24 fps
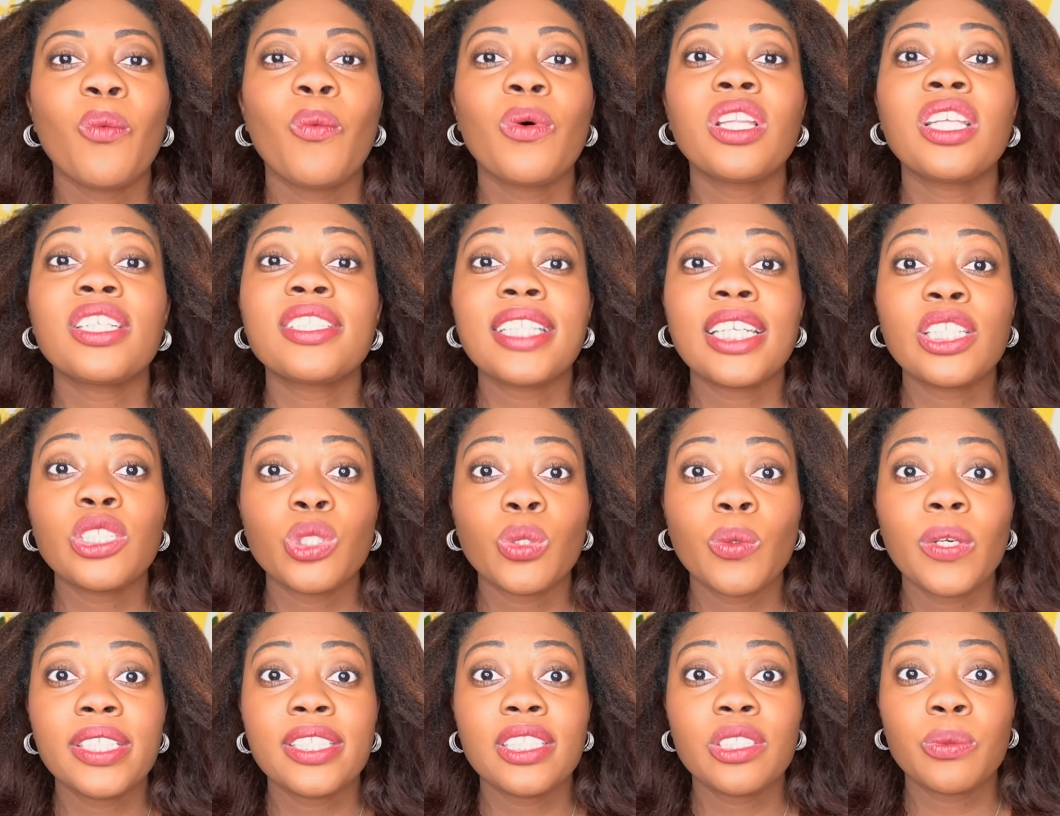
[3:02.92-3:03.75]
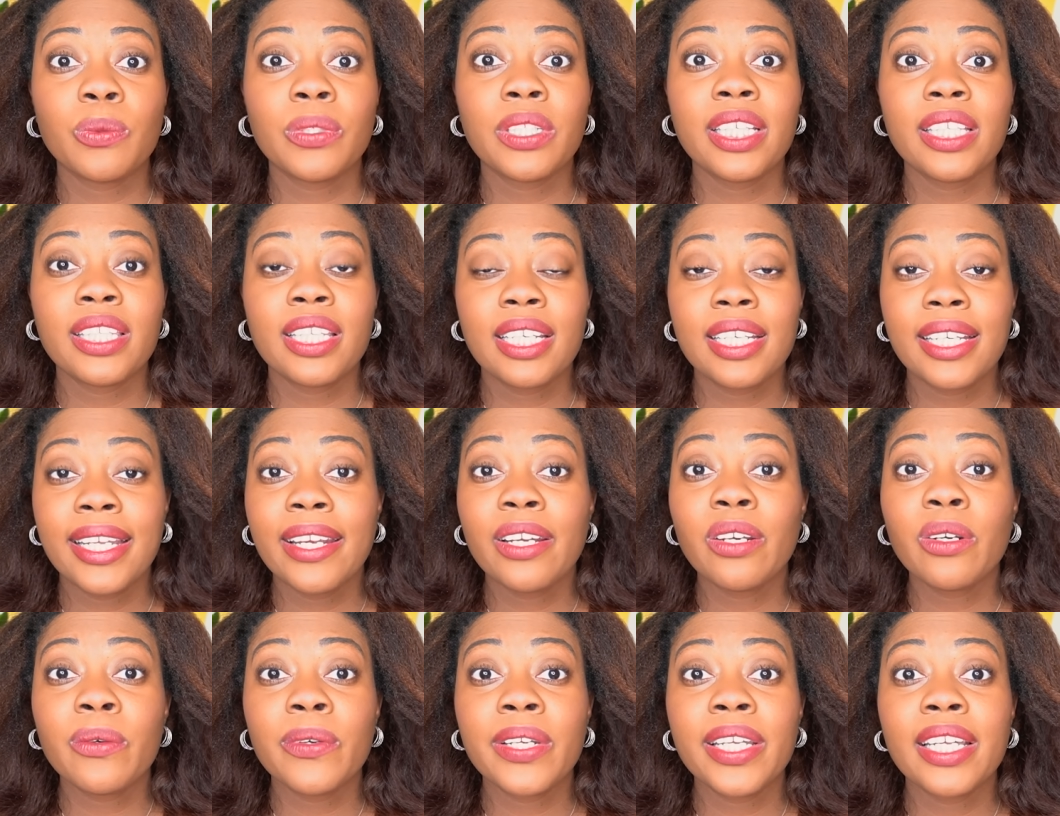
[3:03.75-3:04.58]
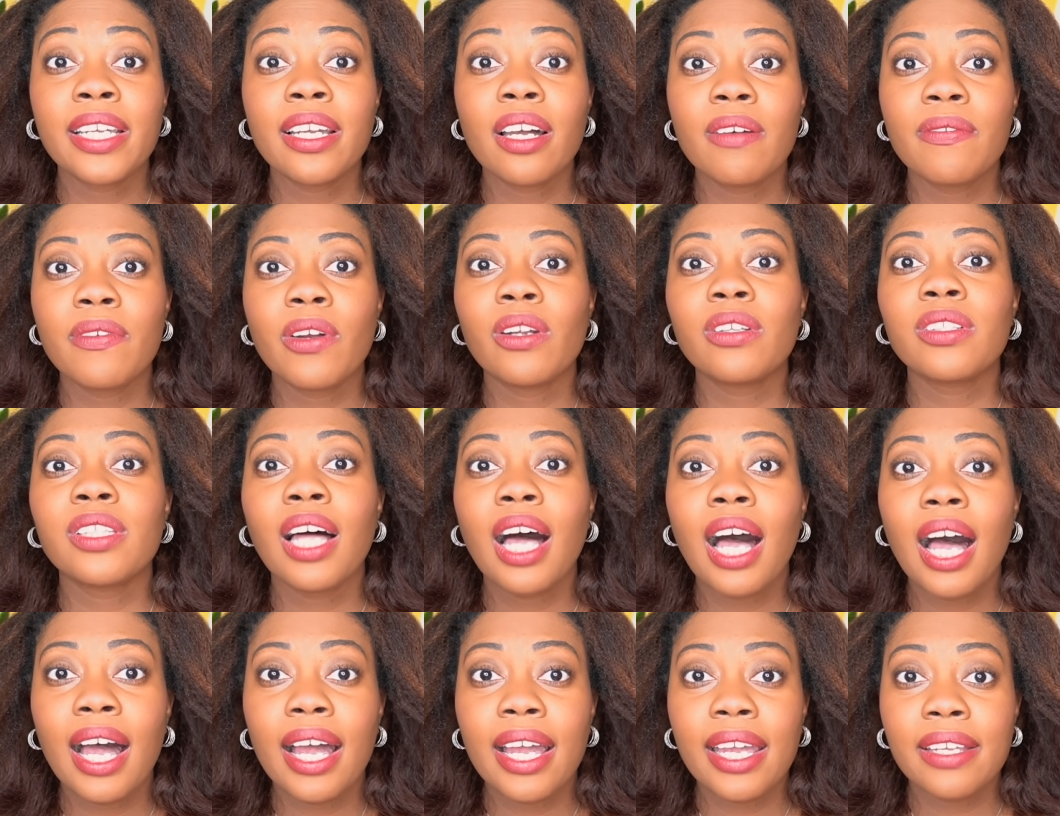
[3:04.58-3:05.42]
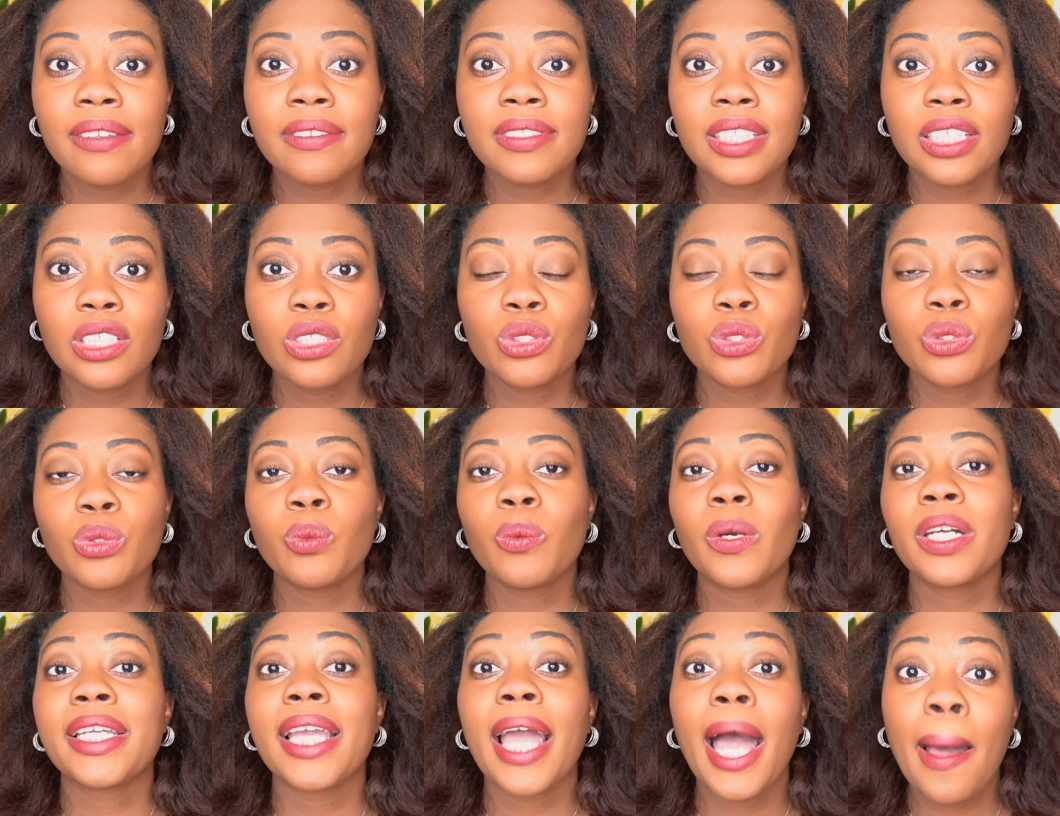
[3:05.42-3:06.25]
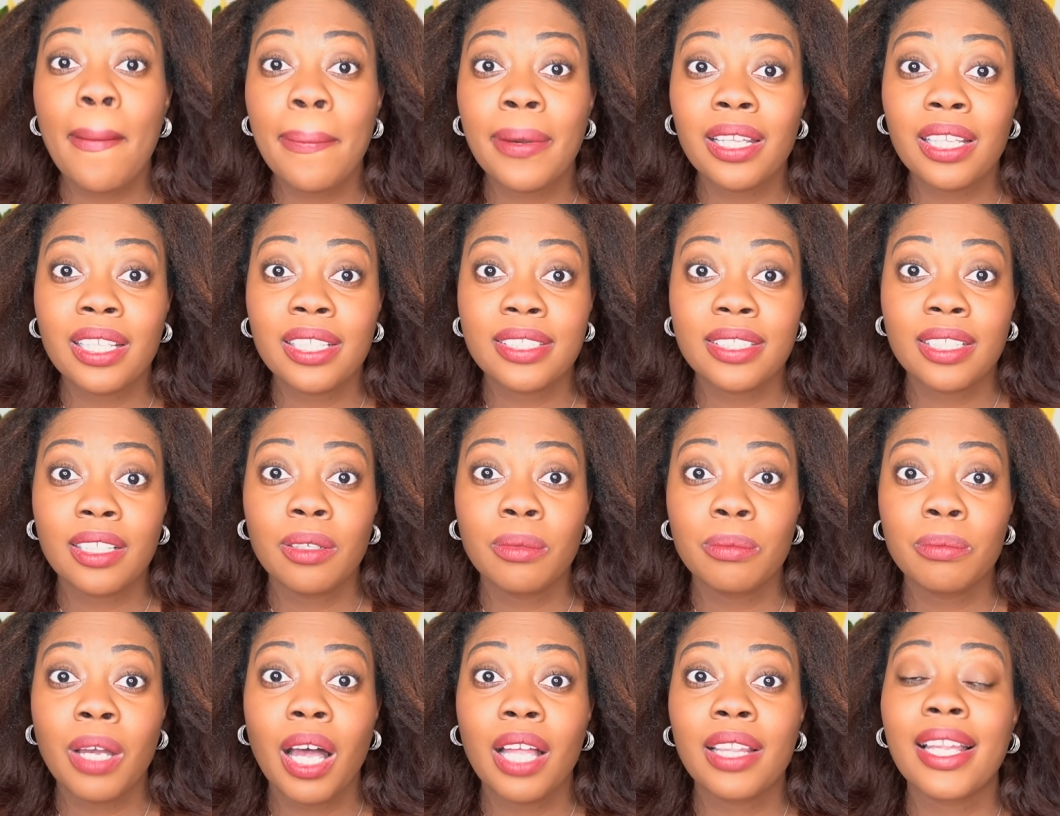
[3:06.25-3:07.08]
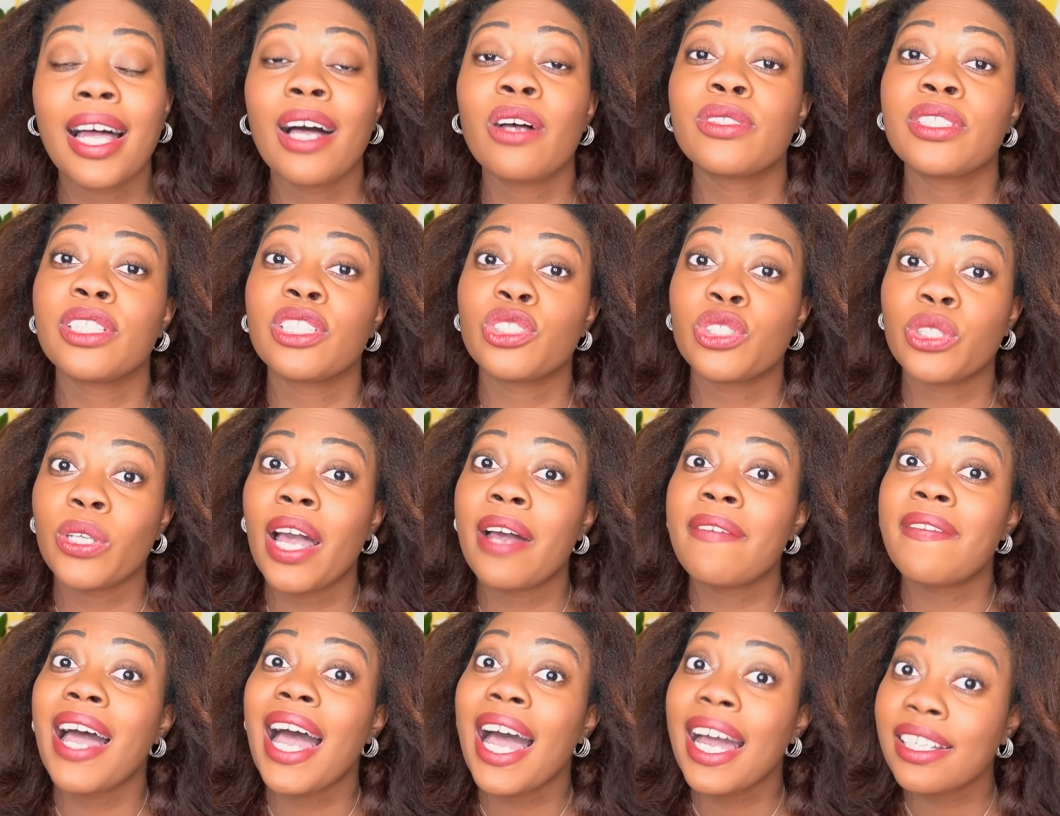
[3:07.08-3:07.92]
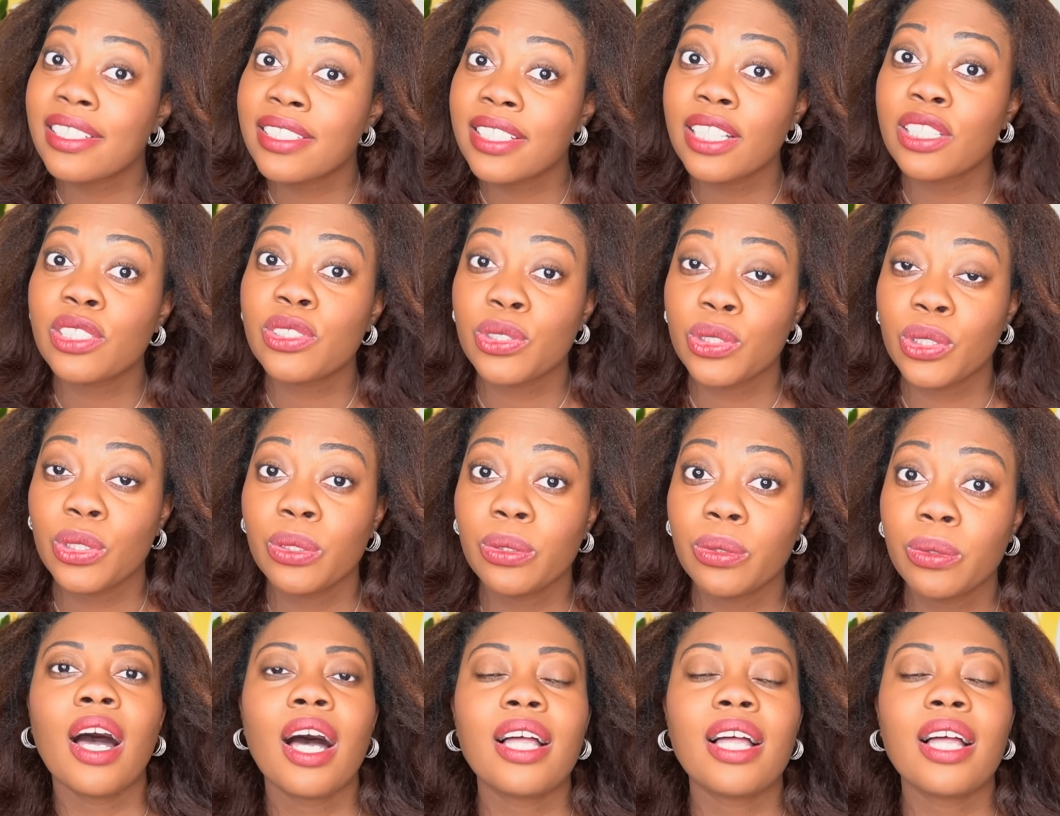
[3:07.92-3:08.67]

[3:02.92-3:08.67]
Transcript: What looks like choice is really the narrowing of our lives into what capitalism allows us to have access to.